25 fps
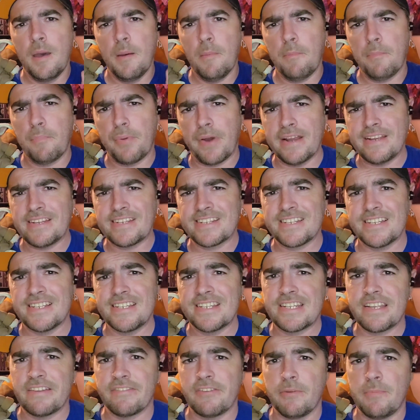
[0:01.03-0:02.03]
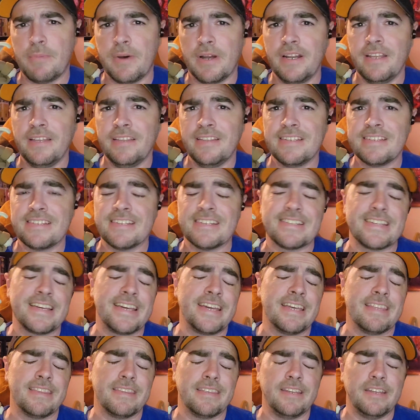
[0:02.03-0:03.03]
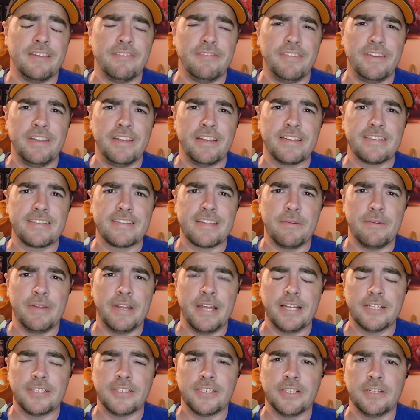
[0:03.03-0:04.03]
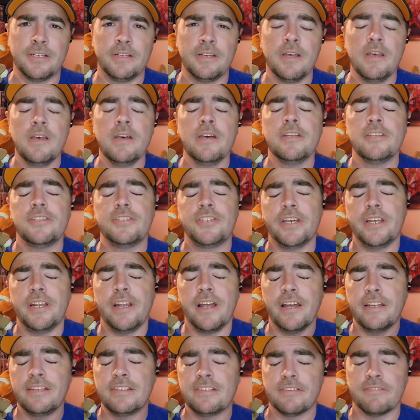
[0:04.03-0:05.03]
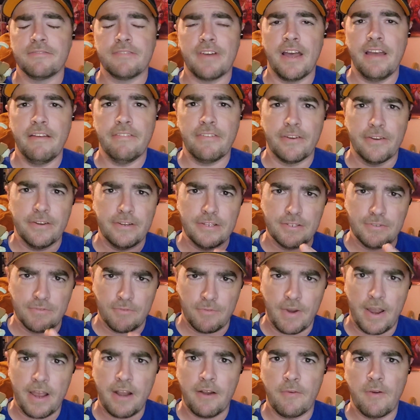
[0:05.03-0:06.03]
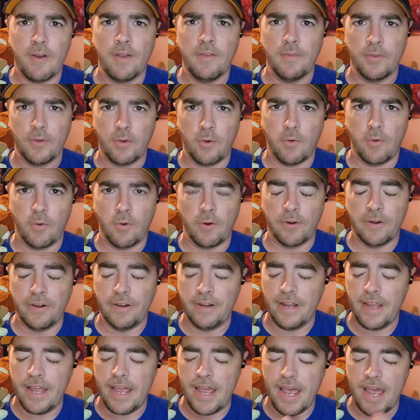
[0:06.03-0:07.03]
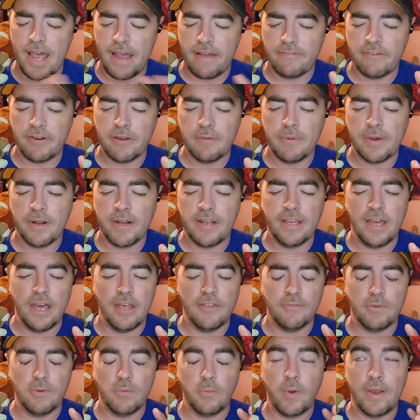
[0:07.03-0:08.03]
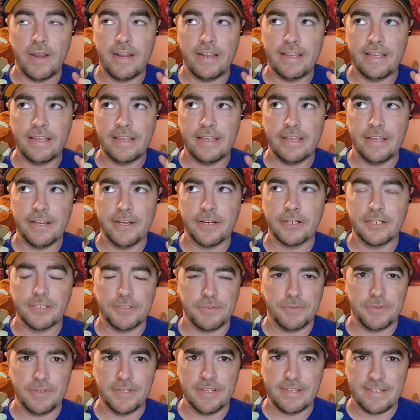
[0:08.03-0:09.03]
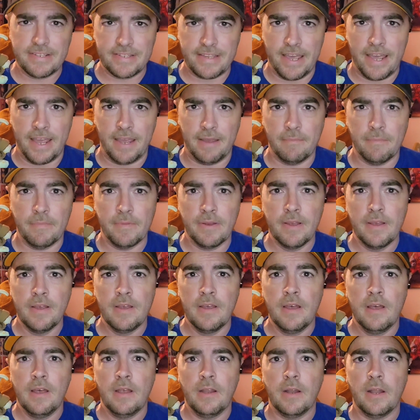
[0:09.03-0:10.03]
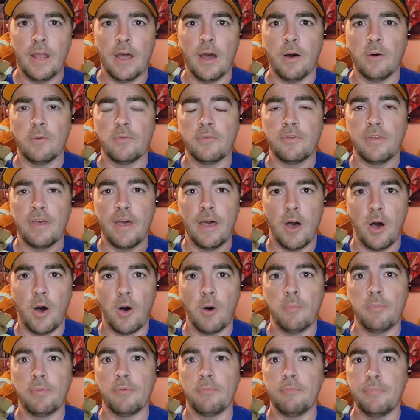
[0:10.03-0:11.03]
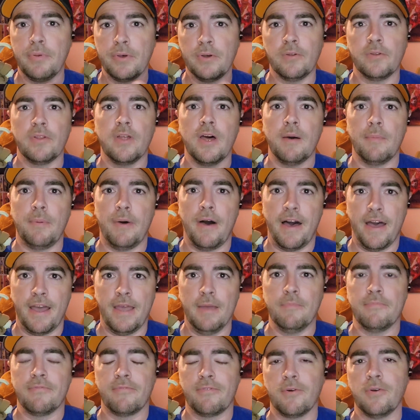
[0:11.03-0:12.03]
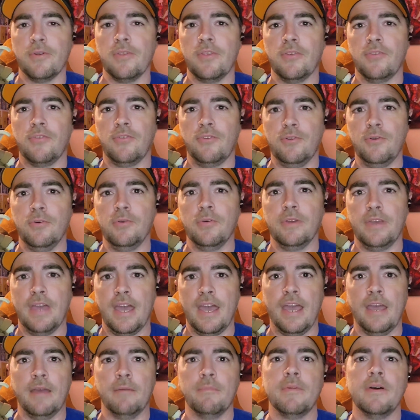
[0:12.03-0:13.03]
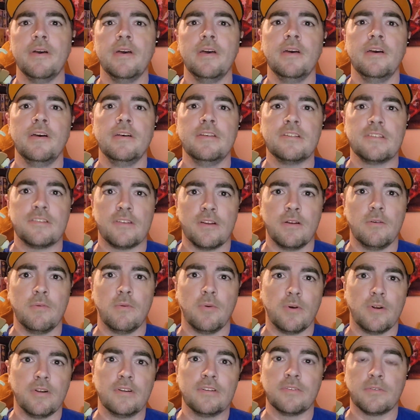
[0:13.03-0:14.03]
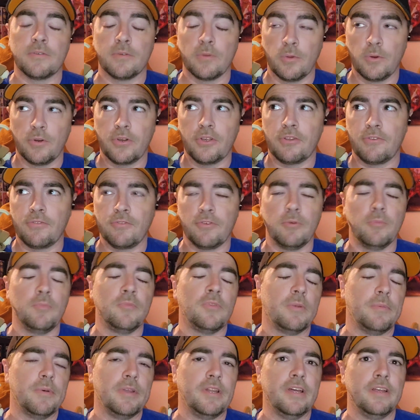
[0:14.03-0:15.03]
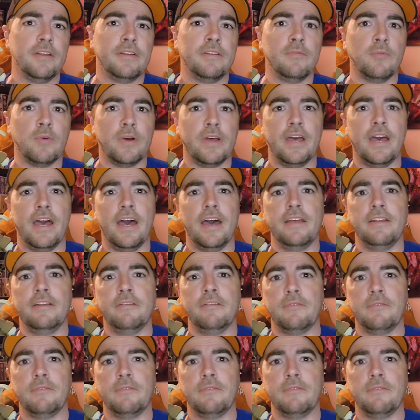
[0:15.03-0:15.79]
Bright Suns, everybody. This is Anthony Phoenix coming at you. Jedi Survivor is right around the corner, and everybody has been waiting years for this game. Now, to help build up hype for this new game, Star Wars, or Lucasfilm Limited, went ahead and